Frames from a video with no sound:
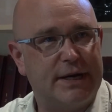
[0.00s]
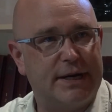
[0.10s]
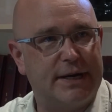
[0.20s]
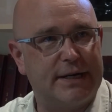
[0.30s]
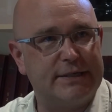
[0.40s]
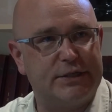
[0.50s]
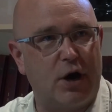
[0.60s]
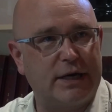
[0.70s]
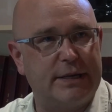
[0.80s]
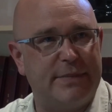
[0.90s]

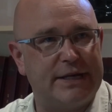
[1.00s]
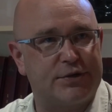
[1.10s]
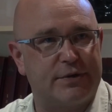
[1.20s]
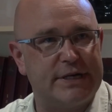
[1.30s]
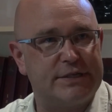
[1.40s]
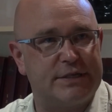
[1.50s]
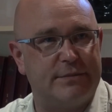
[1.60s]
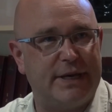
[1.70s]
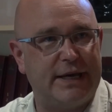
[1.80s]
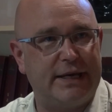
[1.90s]
Documentaries to
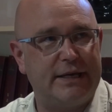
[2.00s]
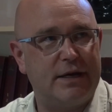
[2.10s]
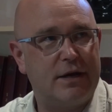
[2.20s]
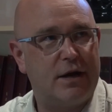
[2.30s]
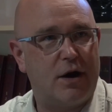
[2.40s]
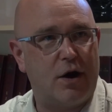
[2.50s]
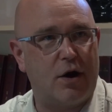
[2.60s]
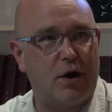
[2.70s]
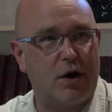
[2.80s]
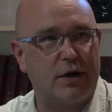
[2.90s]
me
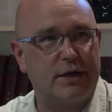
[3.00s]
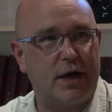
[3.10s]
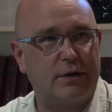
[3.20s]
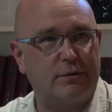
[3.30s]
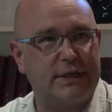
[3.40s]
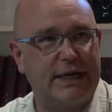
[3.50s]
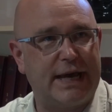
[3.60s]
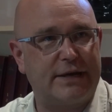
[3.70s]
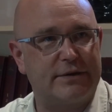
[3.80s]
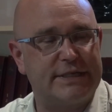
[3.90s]
are not only
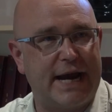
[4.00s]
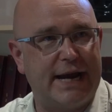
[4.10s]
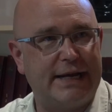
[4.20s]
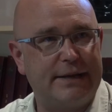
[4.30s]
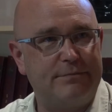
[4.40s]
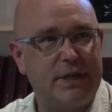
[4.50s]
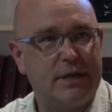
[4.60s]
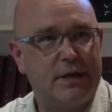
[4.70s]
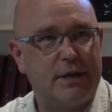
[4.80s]
entertaining,